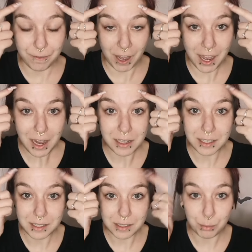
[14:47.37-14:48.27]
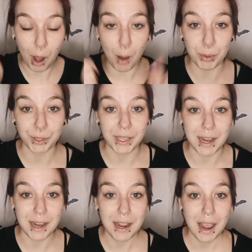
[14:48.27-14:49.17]
face
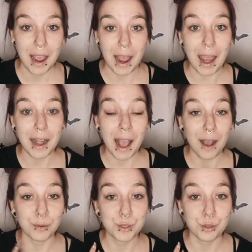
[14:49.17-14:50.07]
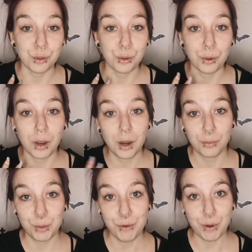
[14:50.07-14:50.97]
properly, and how to
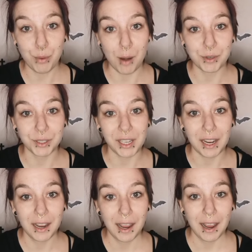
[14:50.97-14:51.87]
remove it properly.